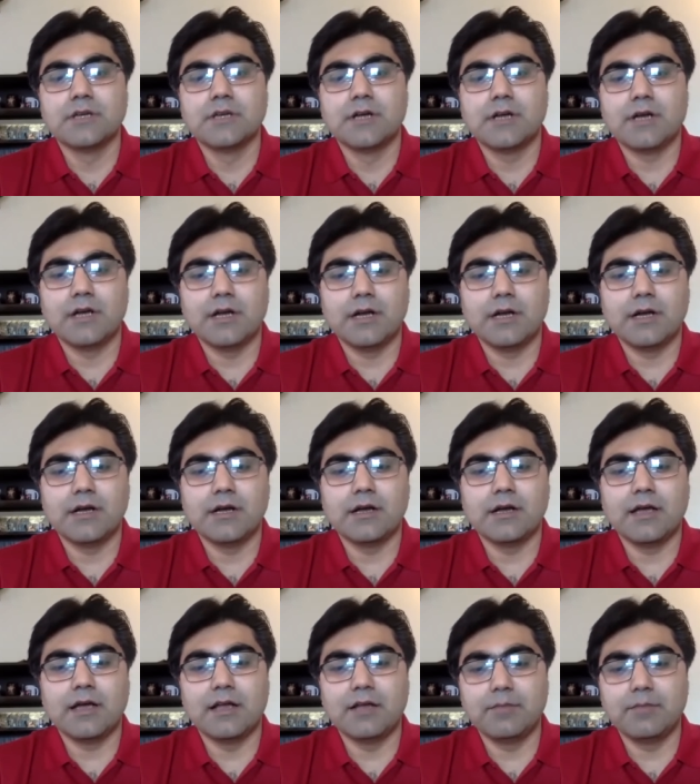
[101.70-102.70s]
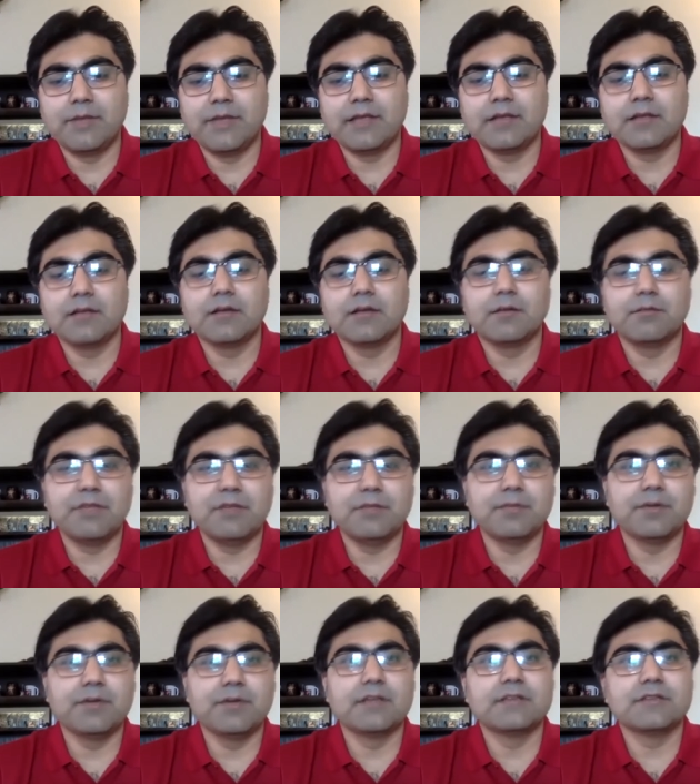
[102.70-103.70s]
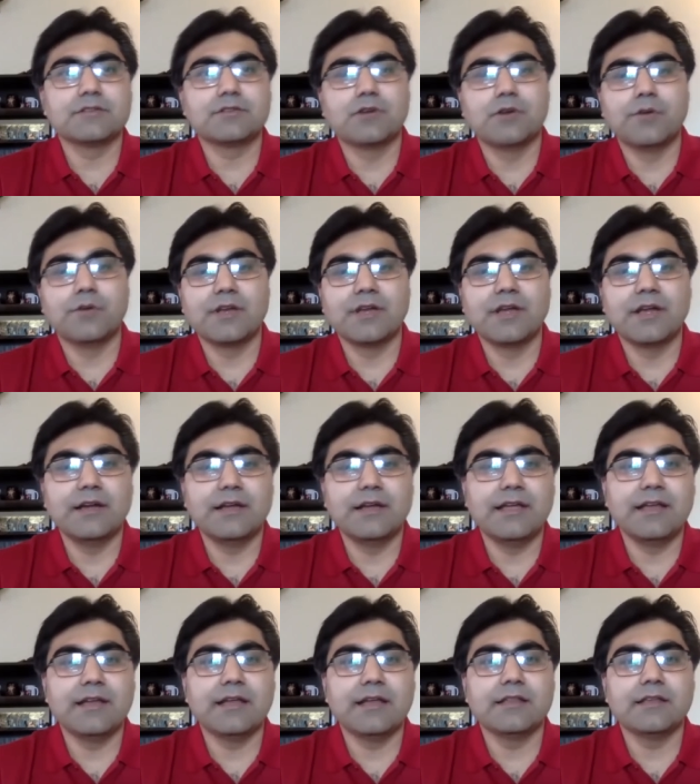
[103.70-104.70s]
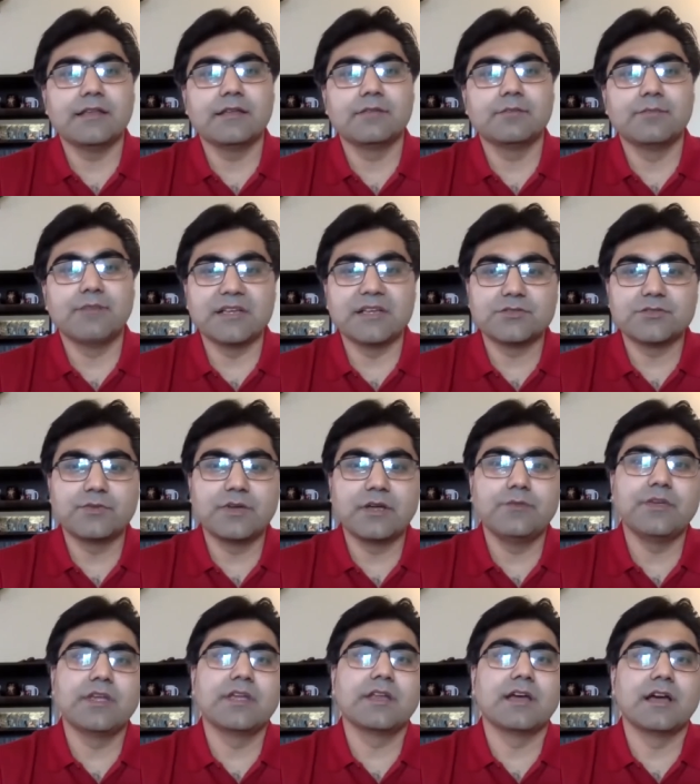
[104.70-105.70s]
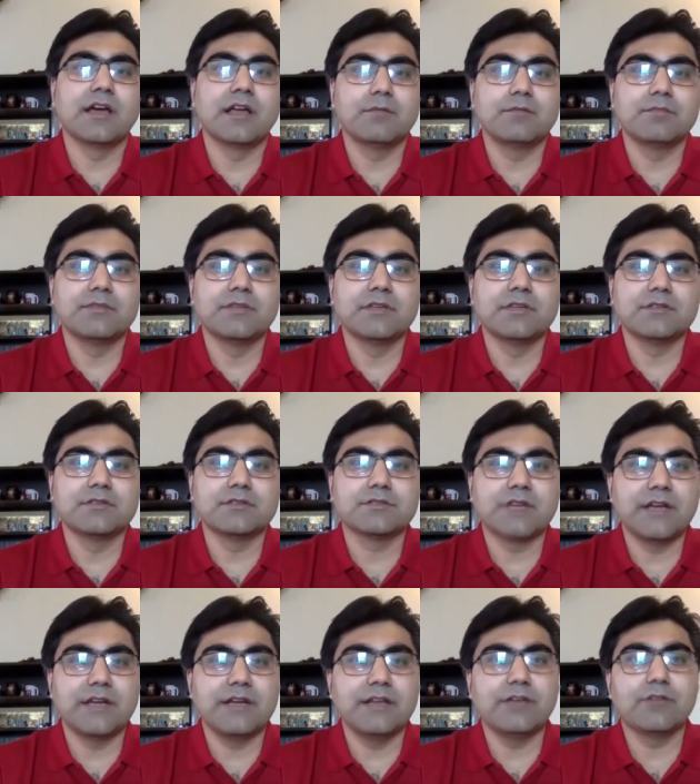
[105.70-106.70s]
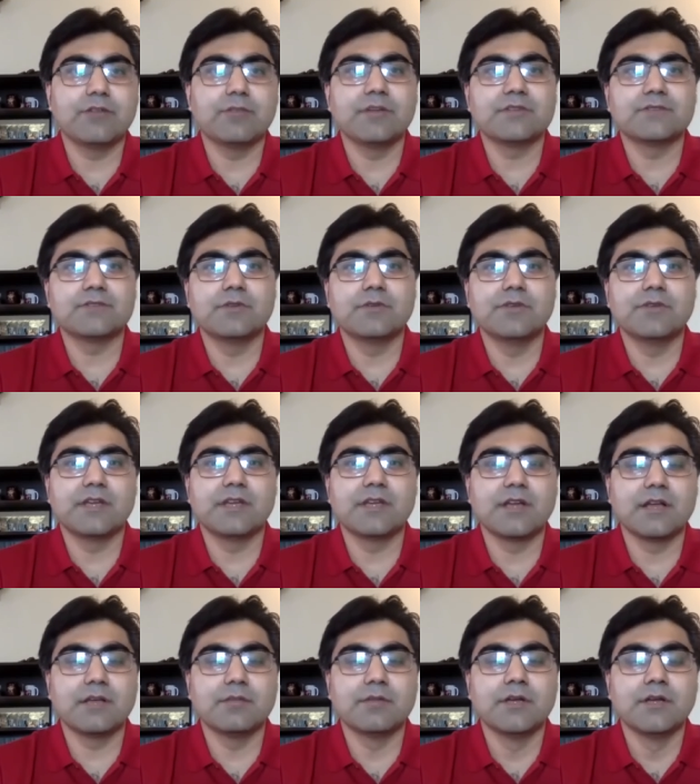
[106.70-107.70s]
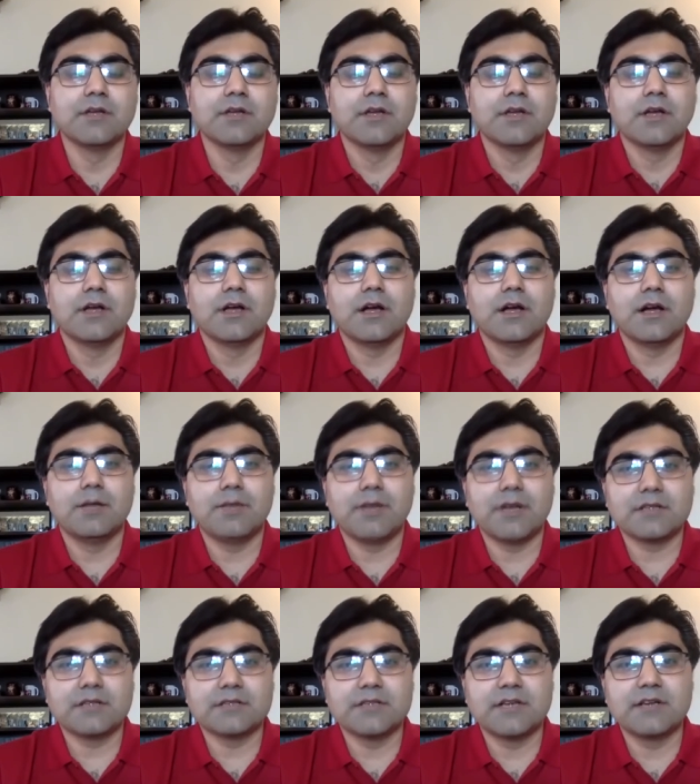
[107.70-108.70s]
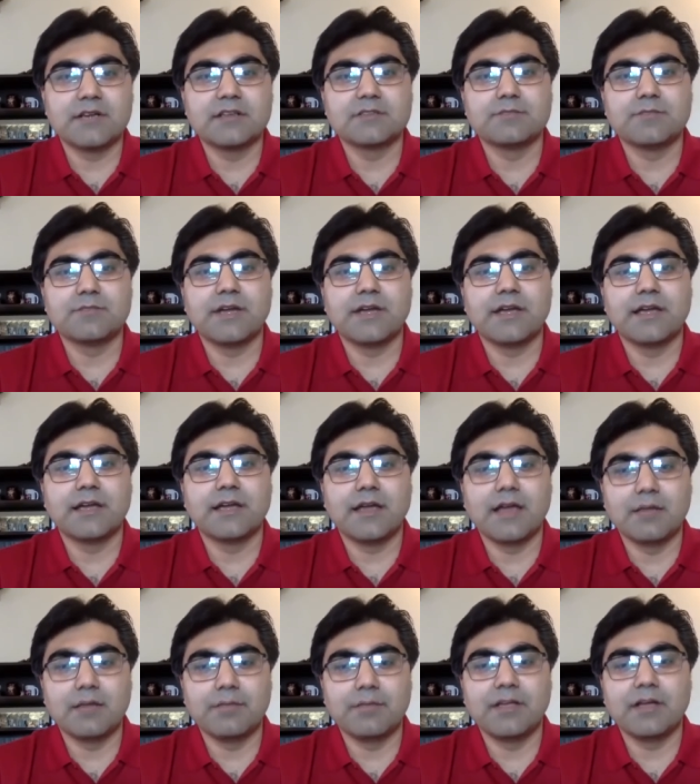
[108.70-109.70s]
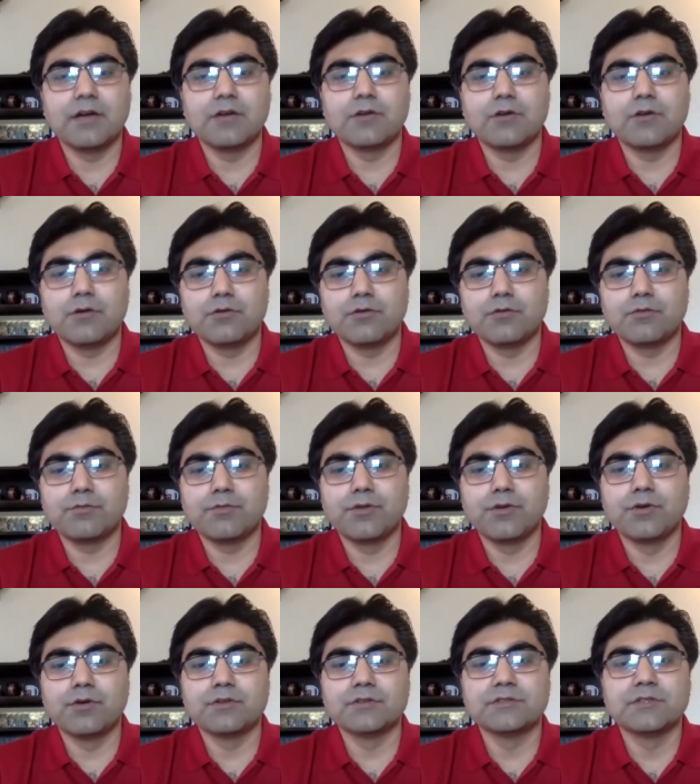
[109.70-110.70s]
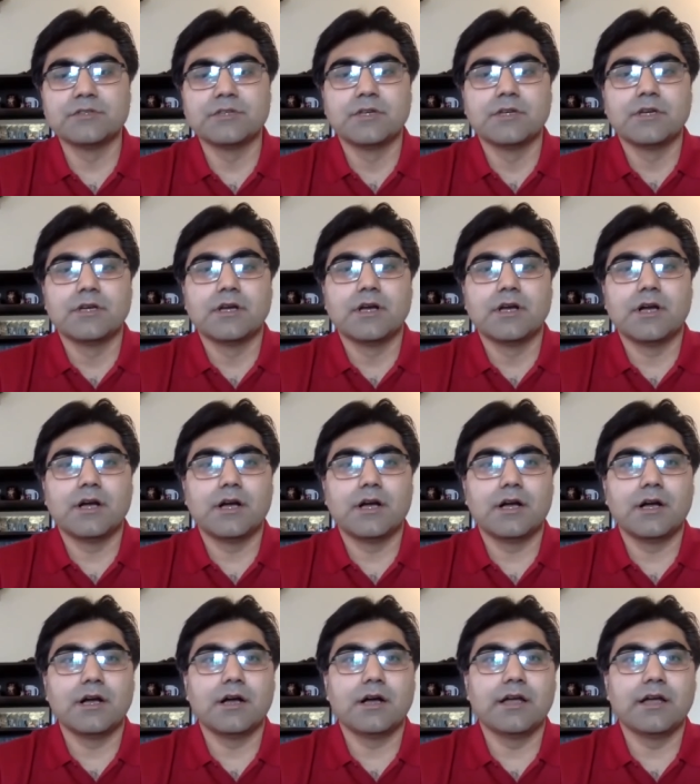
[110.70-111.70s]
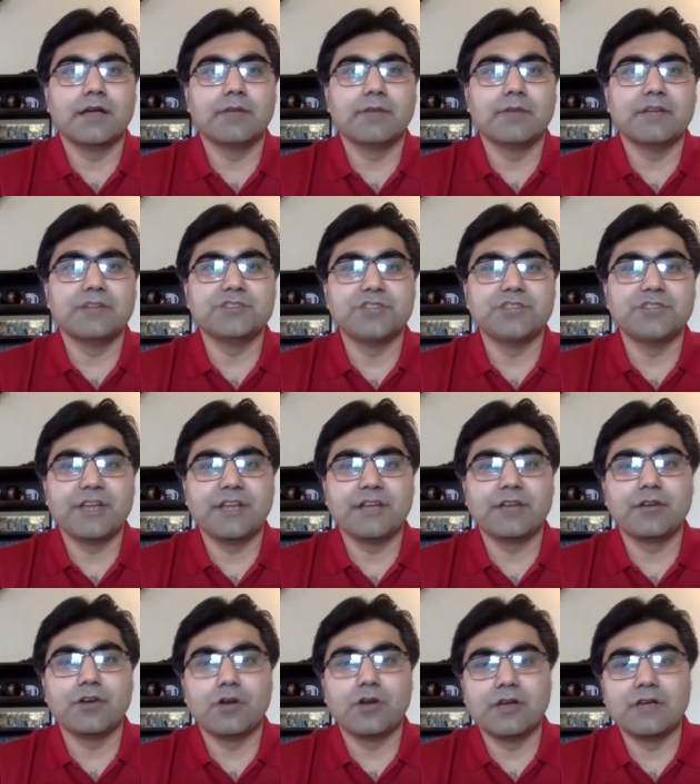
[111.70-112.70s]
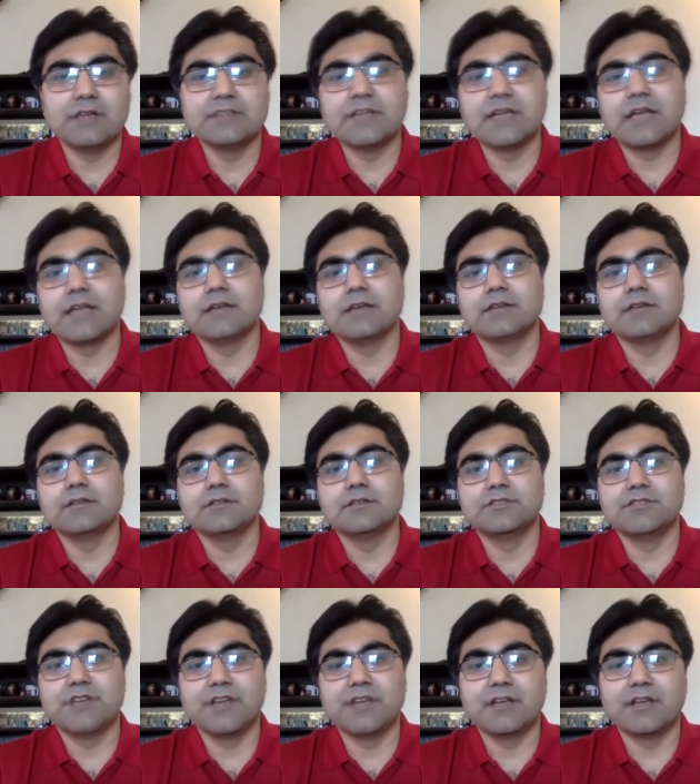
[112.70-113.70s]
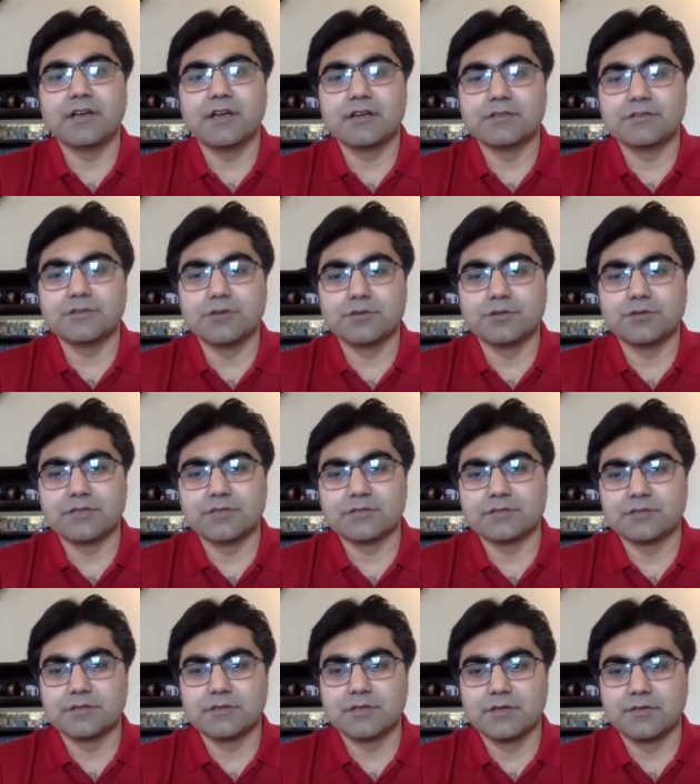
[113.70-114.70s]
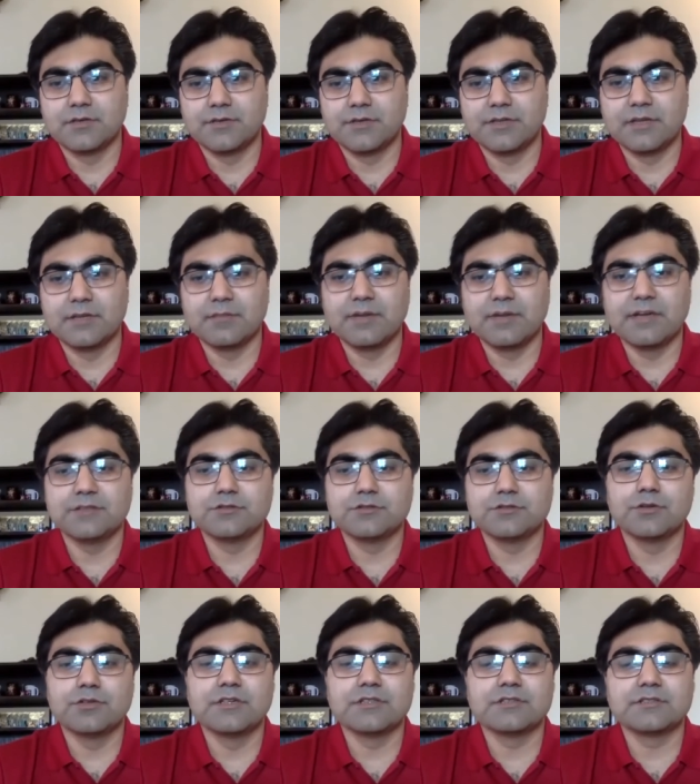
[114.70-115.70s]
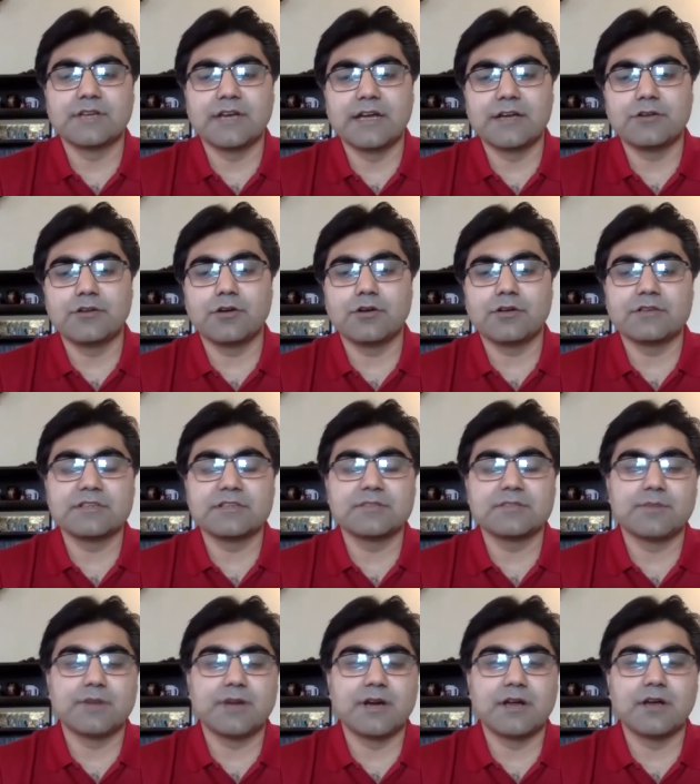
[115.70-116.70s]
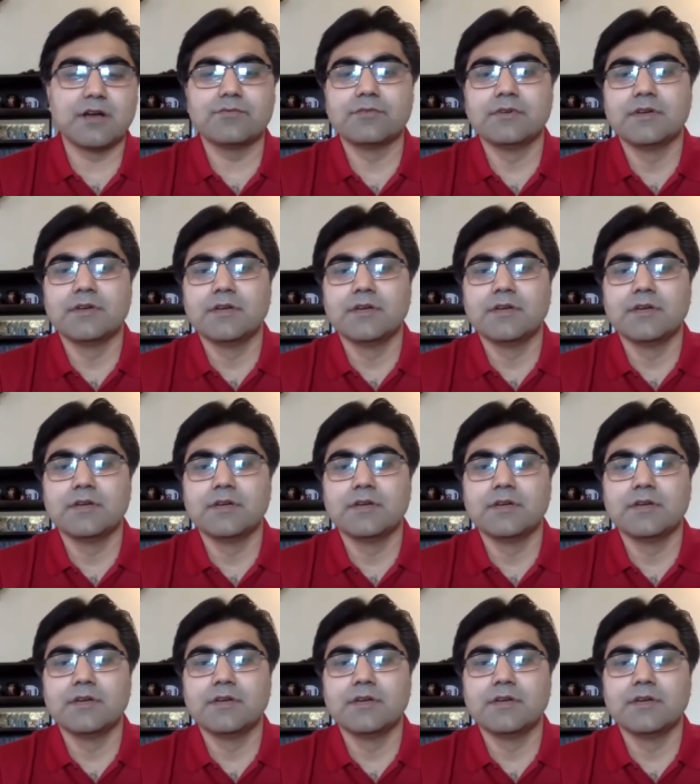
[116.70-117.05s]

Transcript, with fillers: uh, helping people in this COVID-19. I think best way we can help the society or best way we can help Pakistan is by helping out entrepreneurs by sharing knowledge and sharing our resources with them, right? So this diet talk is just part of